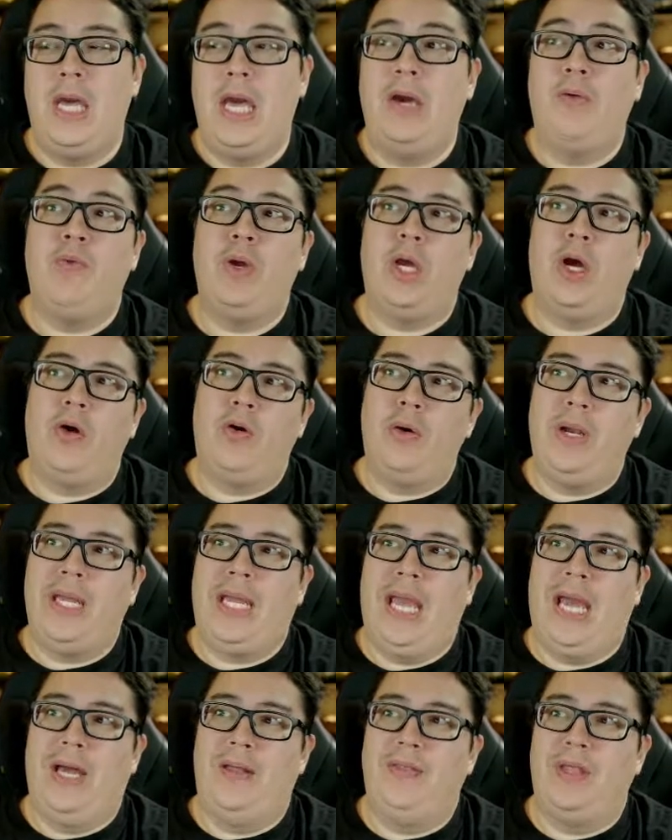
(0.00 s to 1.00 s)
and we
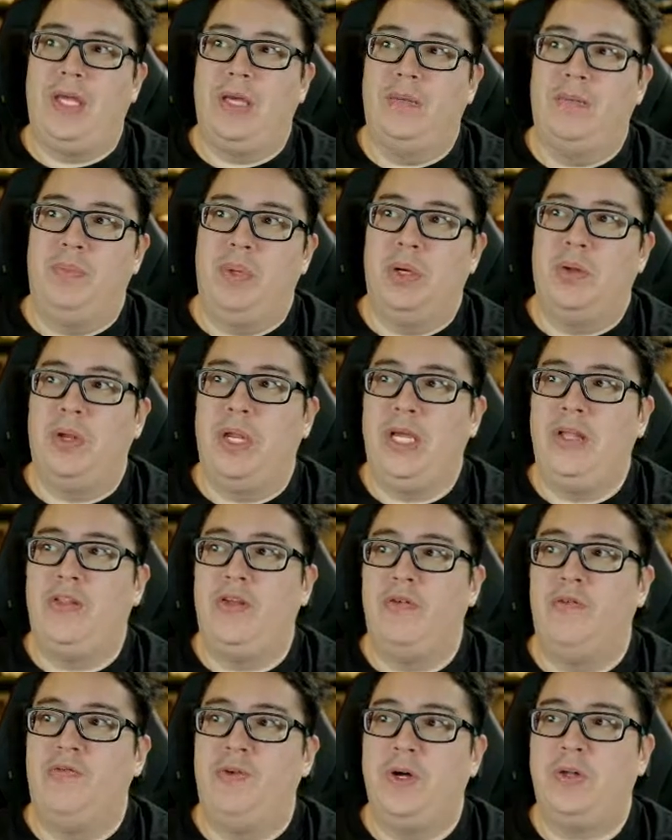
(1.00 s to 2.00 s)
already had the ability
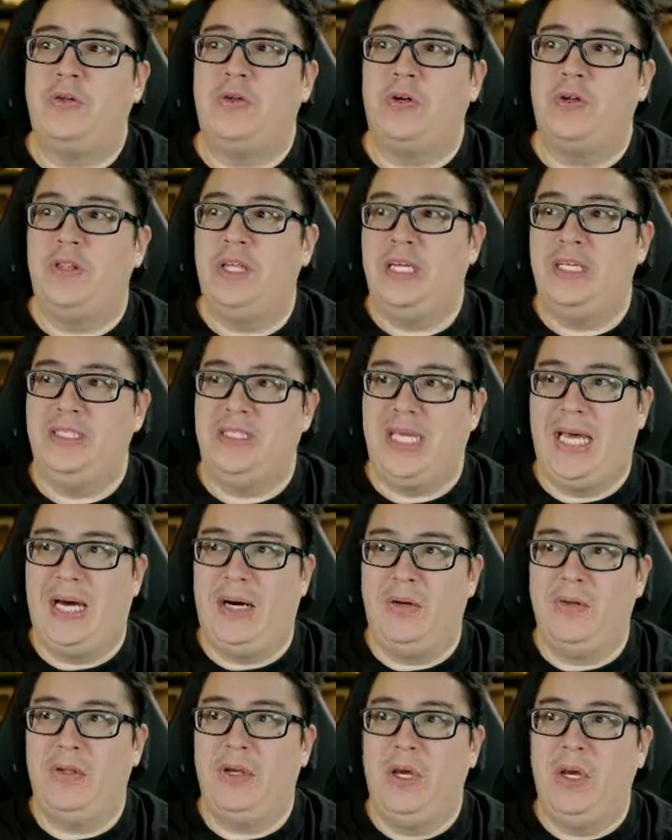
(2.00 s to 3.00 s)
to filter these
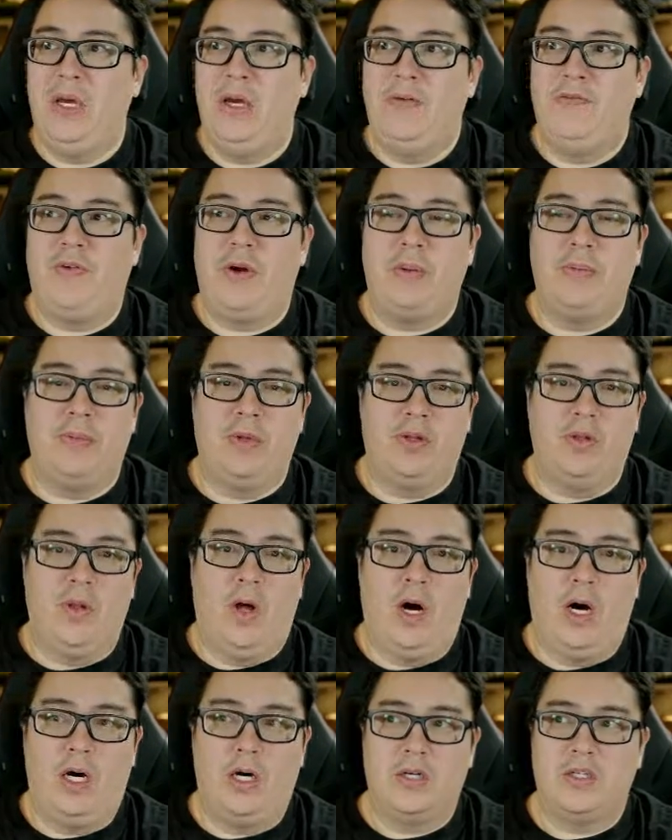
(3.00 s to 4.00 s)
out from the
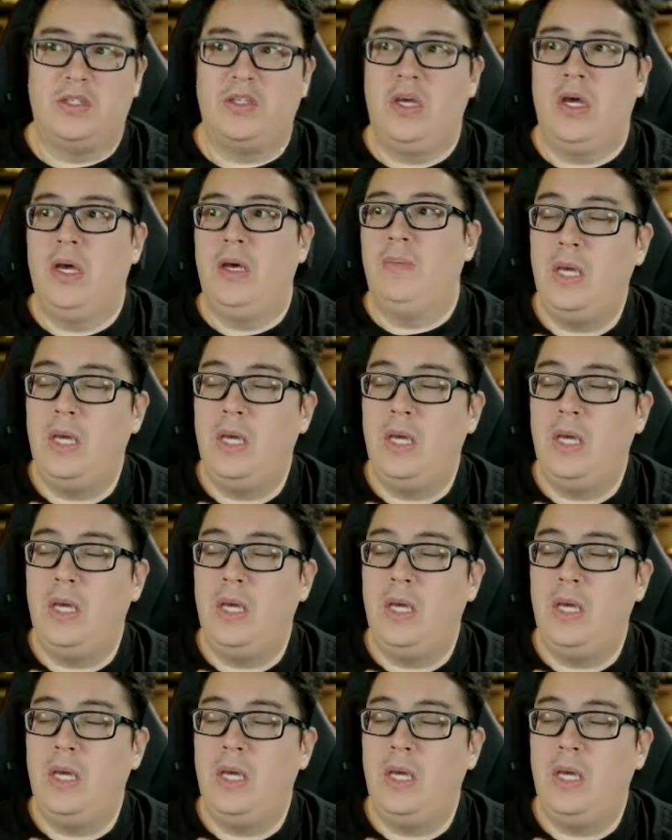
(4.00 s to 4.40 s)
logs,